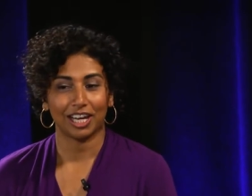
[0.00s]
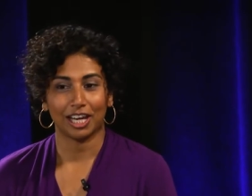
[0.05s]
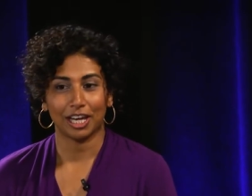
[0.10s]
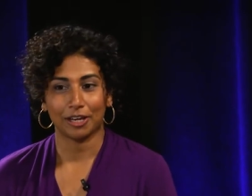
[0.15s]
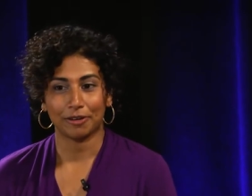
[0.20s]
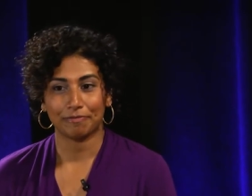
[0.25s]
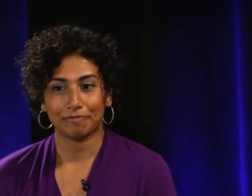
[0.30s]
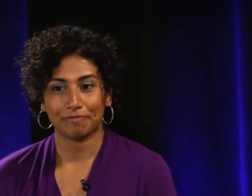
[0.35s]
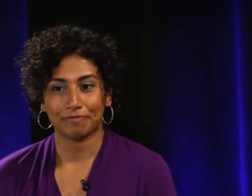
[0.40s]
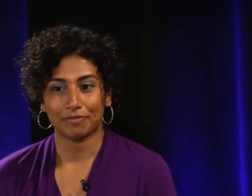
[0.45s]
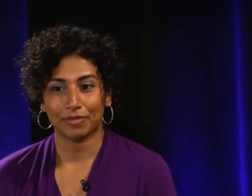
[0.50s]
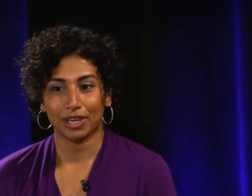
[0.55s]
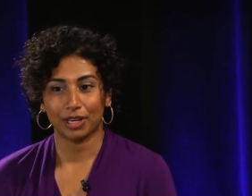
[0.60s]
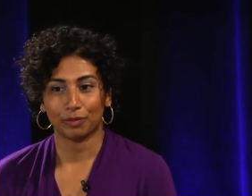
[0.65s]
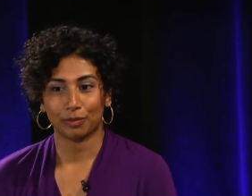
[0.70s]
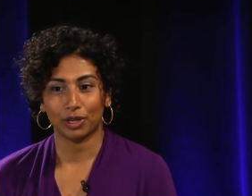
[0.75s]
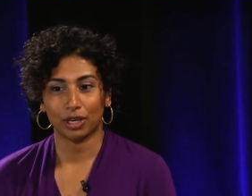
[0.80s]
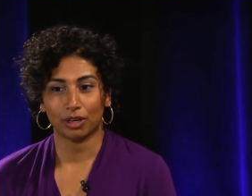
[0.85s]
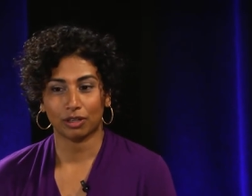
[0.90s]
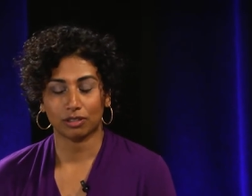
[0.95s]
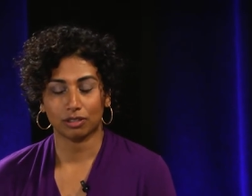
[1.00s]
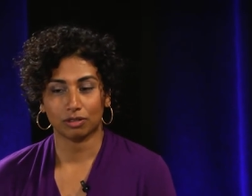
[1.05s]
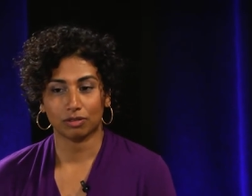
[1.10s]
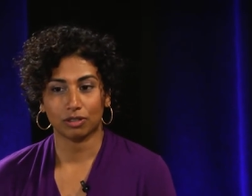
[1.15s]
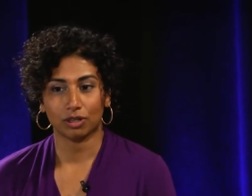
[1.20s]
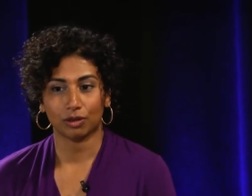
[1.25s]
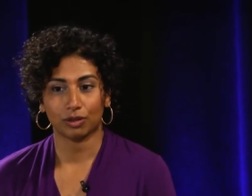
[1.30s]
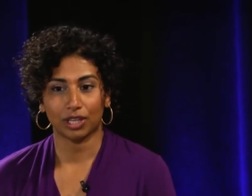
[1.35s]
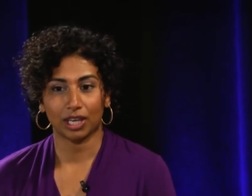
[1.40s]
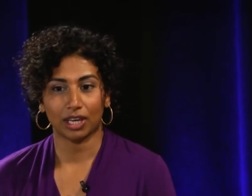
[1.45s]
And we also
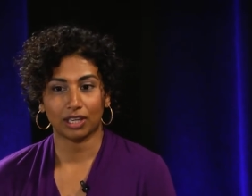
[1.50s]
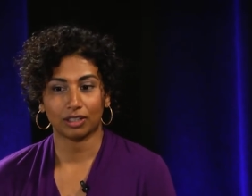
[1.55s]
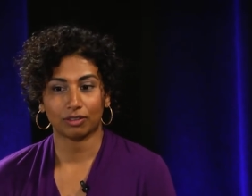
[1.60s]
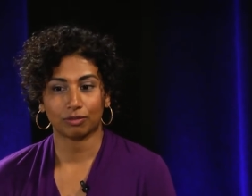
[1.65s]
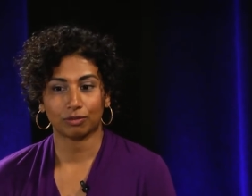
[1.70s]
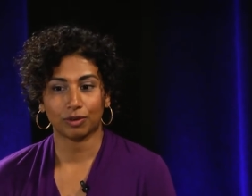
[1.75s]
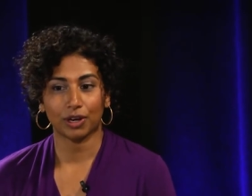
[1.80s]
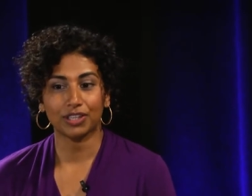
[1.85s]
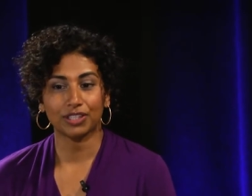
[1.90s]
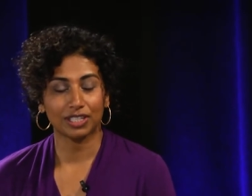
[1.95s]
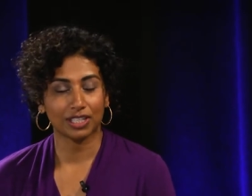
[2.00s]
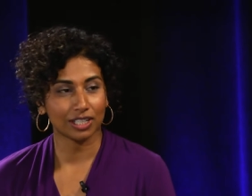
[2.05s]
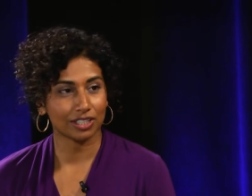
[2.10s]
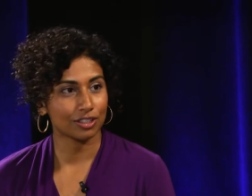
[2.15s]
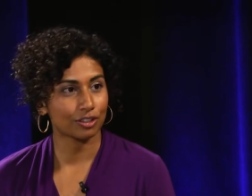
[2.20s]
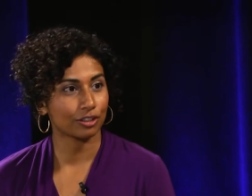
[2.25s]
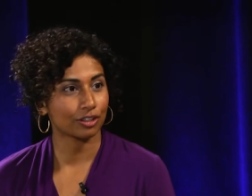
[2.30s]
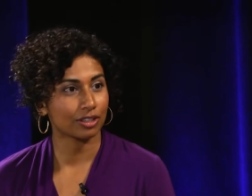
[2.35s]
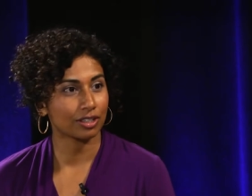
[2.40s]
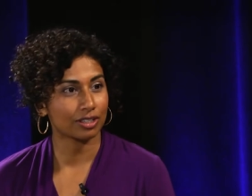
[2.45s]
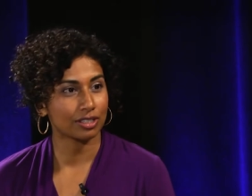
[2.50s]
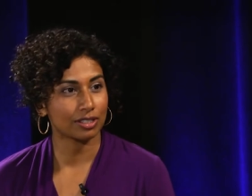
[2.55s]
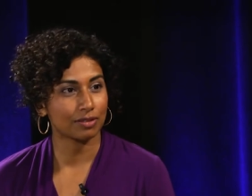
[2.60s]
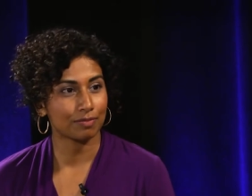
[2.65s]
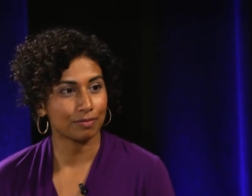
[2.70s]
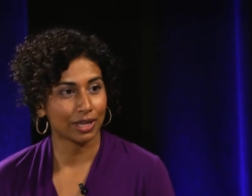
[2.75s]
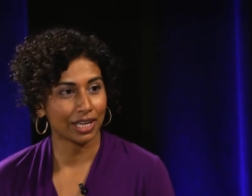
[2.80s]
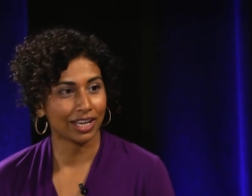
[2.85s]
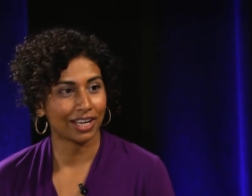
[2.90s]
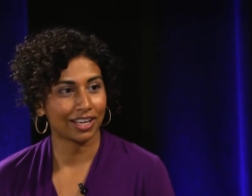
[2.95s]
know that residents are going to
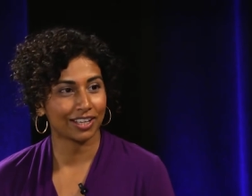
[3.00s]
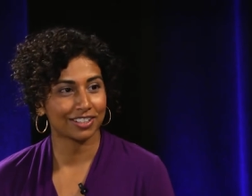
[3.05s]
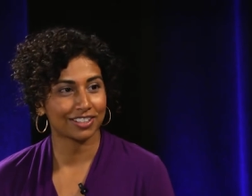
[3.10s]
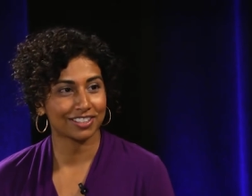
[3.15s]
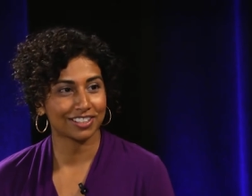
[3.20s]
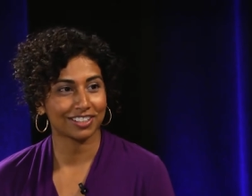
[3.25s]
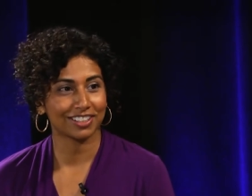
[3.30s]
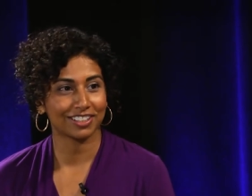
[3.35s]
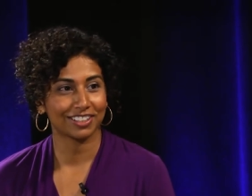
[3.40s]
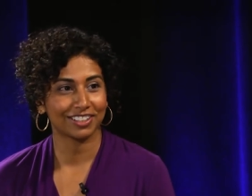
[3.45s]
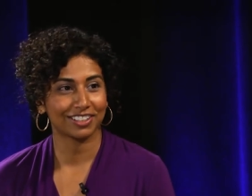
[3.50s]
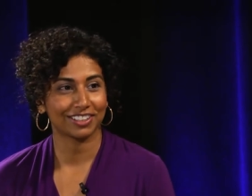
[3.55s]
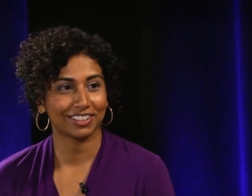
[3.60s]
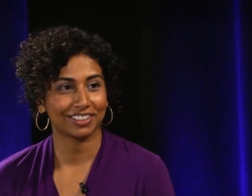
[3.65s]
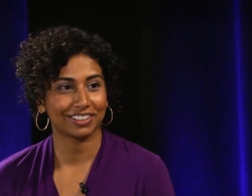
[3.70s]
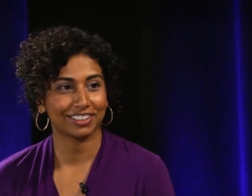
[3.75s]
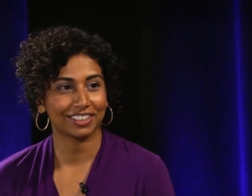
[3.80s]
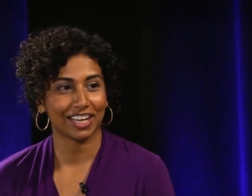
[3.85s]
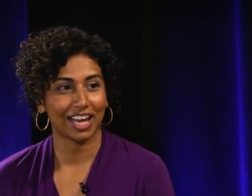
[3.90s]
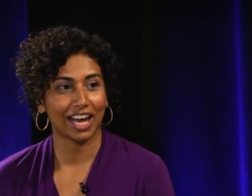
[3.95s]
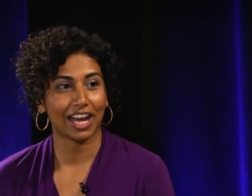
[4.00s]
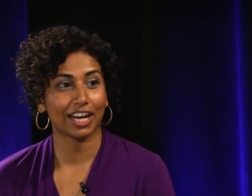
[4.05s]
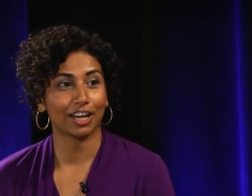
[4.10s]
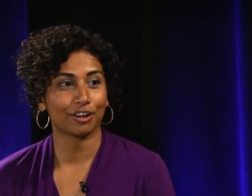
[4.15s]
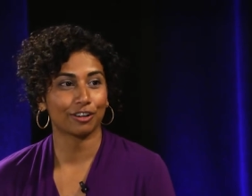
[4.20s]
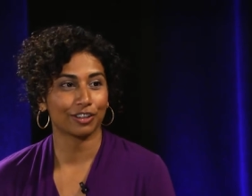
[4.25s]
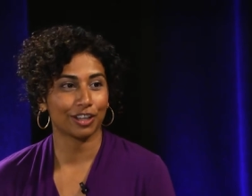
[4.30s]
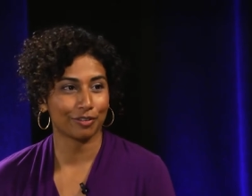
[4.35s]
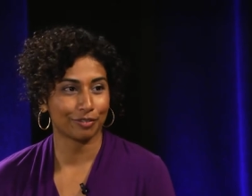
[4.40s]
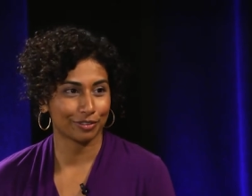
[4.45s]
demand
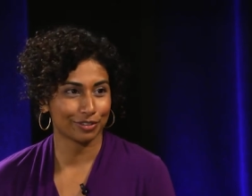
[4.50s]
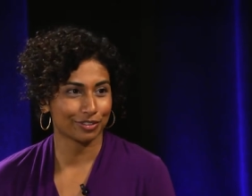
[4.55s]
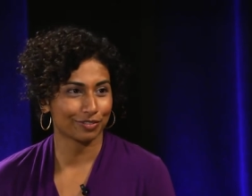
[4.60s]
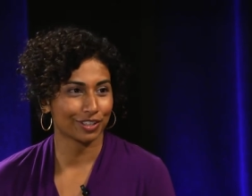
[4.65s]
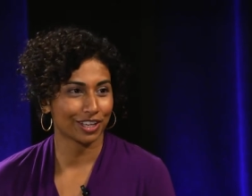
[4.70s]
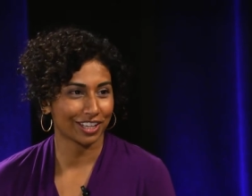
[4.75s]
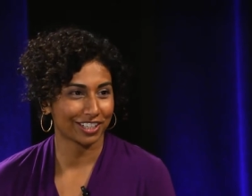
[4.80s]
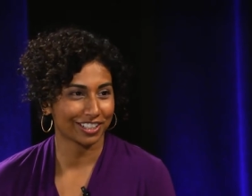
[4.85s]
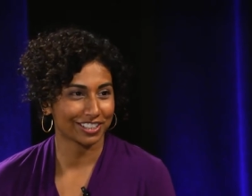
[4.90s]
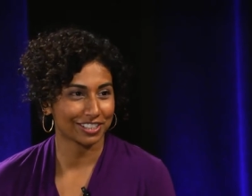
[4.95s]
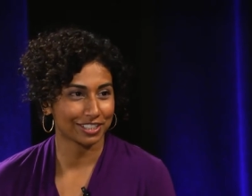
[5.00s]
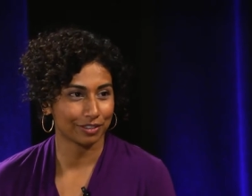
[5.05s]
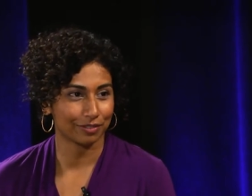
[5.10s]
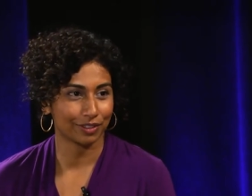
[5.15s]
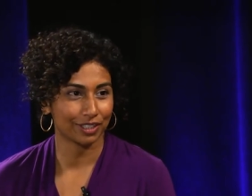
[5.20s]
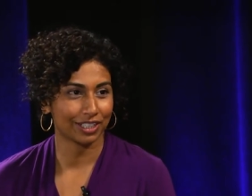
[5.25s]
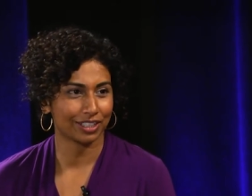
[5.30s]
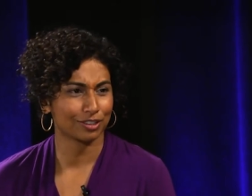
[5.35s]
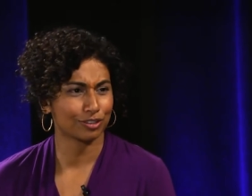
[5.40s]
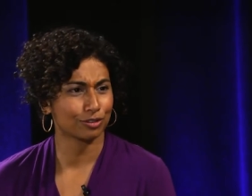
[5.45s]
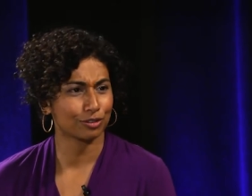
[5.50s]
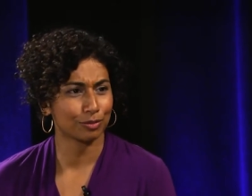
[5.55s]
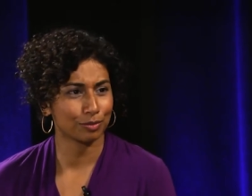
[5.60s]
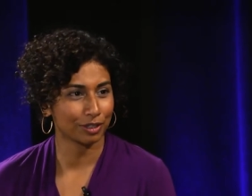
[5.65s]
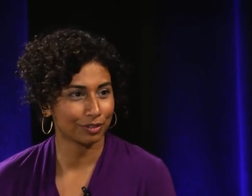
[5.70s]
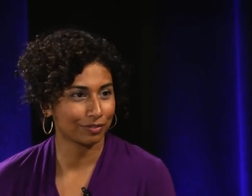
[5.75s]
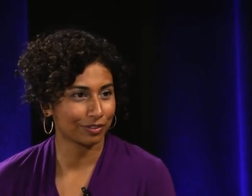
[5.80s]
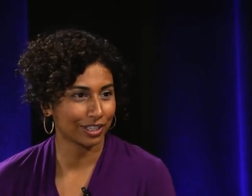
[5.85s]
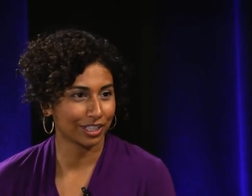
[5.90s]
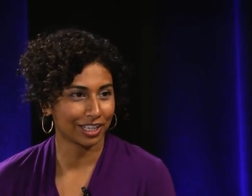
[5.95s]
higher levels of connectivity,
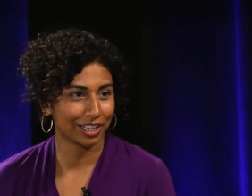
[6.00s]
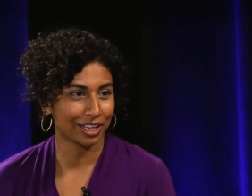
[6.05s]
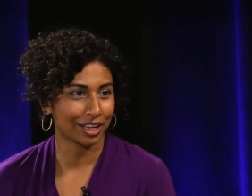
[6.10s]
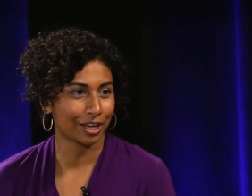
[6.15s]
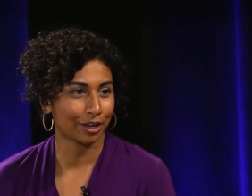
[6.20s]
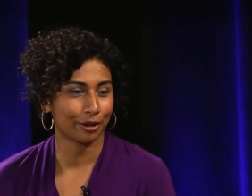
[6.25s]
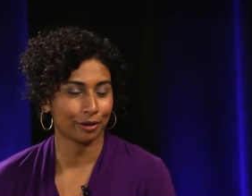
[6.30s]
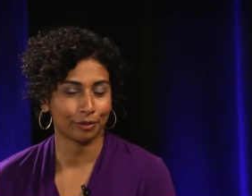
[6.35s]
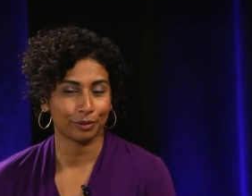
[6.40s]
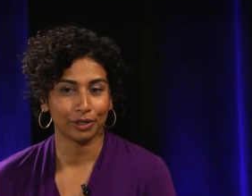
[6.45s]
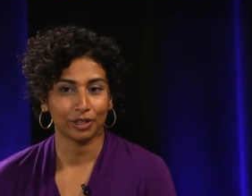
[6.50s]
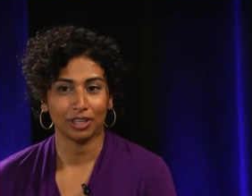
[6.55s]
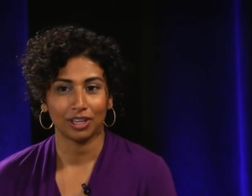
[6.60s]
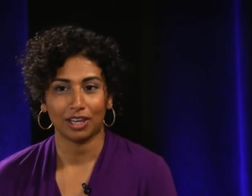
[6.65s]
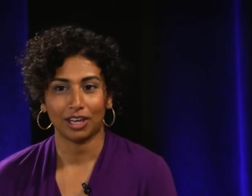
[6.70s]
streaming video,